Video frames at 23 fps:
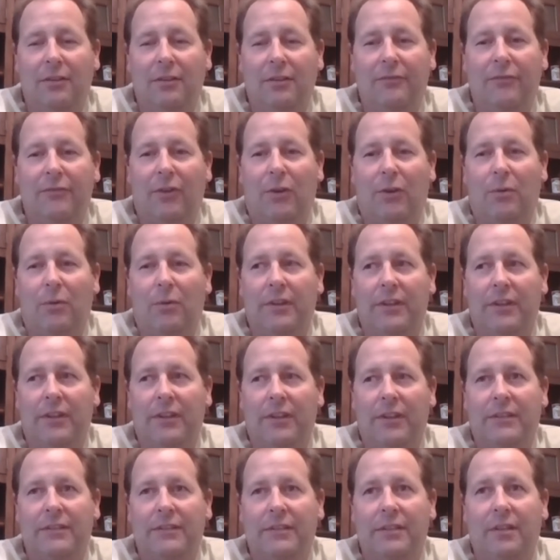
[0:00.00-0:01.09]
forward to
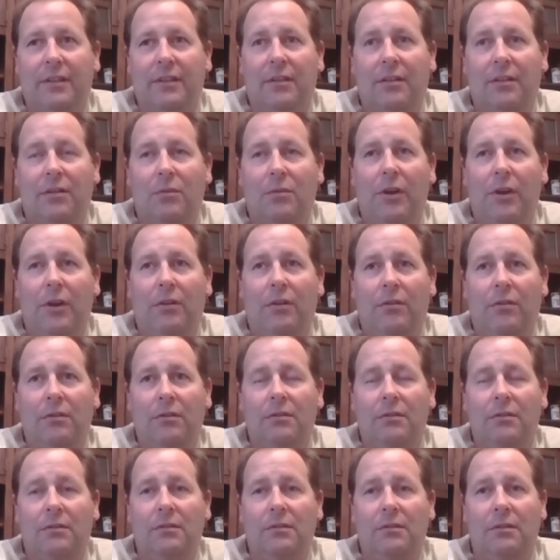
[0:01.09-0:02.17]
this. Well,
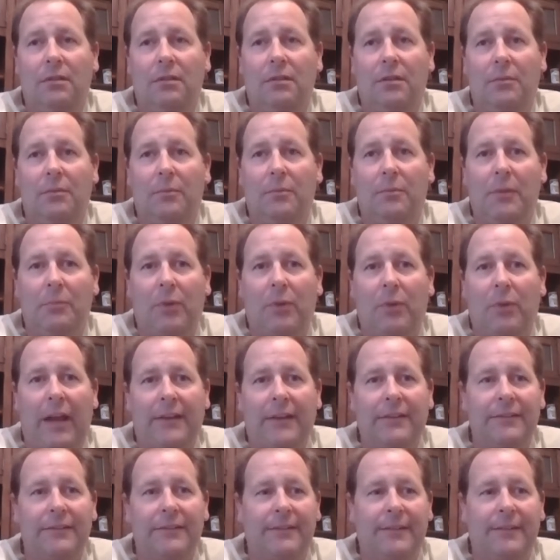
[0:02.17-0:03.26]
been
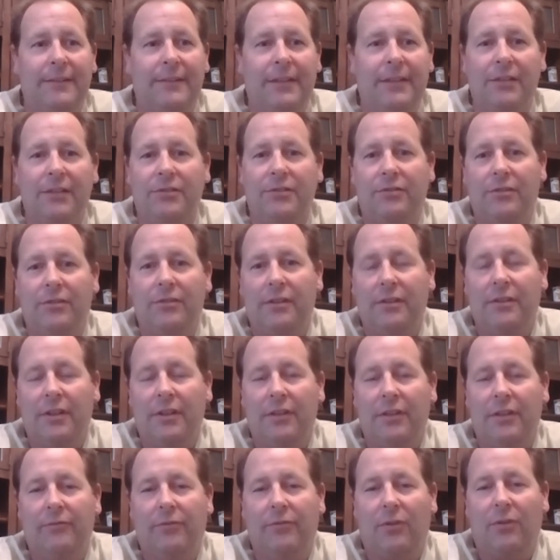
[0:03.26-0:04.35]
practicing dentistry
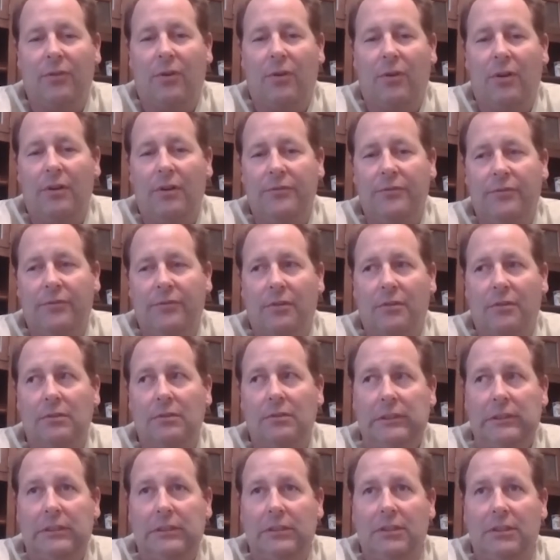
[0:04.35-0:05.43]
in Florence for
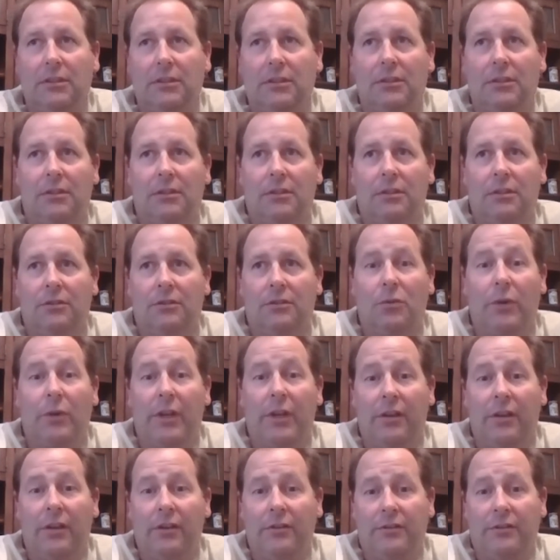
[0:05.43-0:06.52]
20
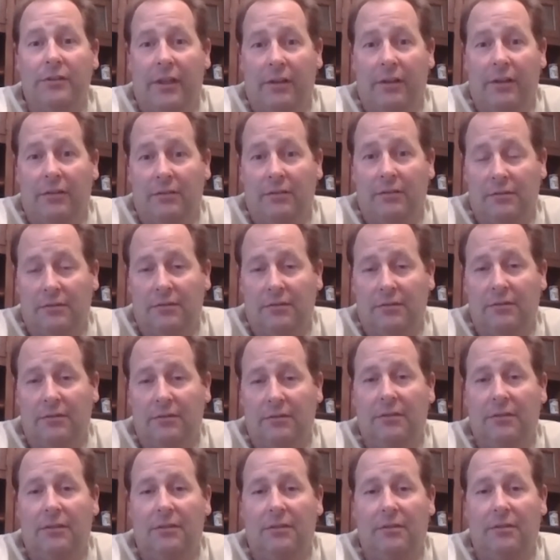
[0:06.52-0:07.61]
years now.
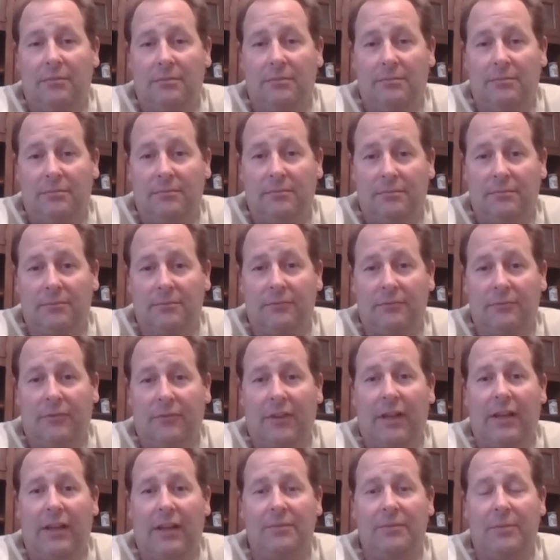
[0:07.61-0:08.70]

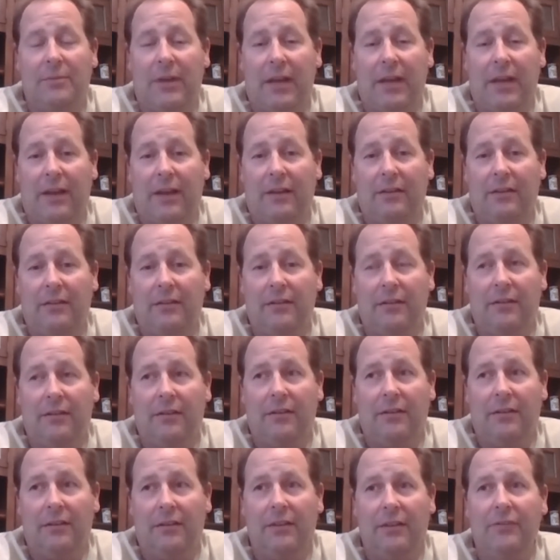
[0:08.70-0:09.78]
Flies by.
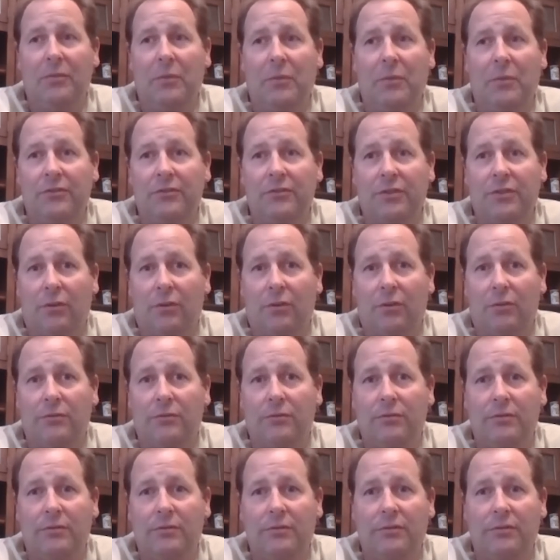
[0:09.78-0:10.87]
Live in Muscle
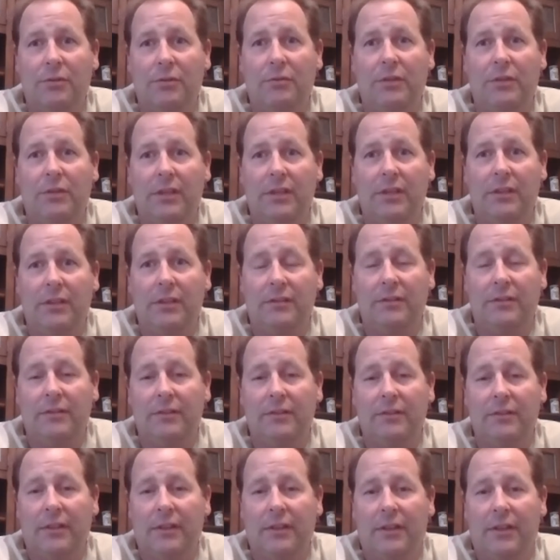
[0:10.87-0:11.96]
Shoals, 2 kids,
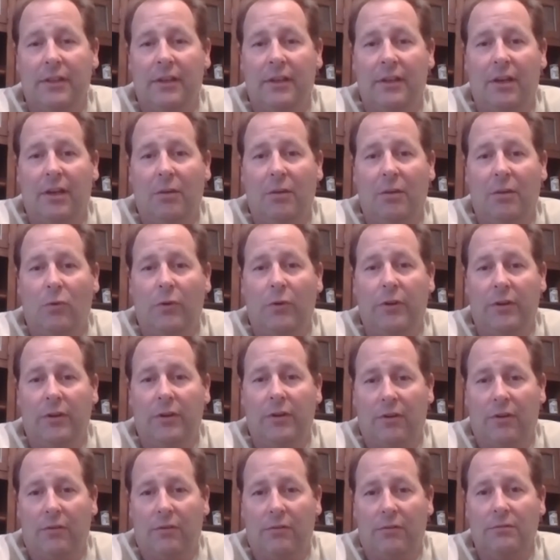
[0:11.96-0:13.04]
a boy and a
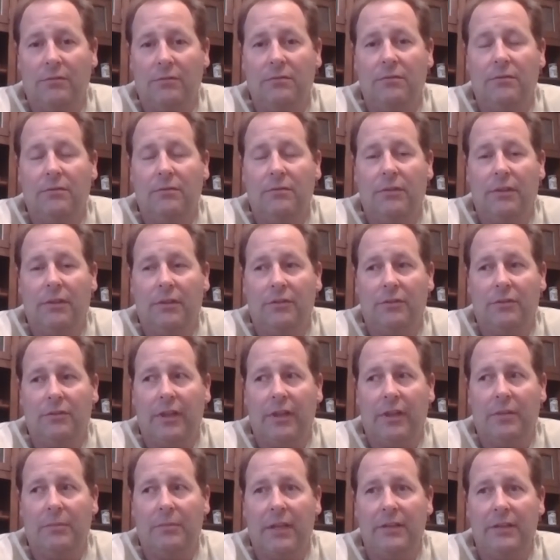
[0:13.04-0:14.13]
girl, Trey
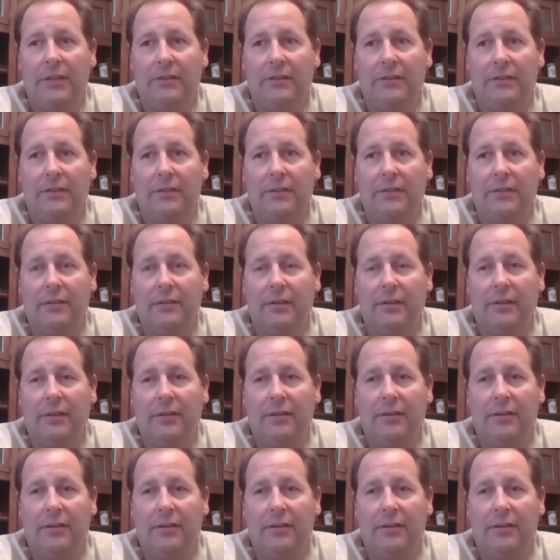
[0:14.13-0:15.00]
and Macy, and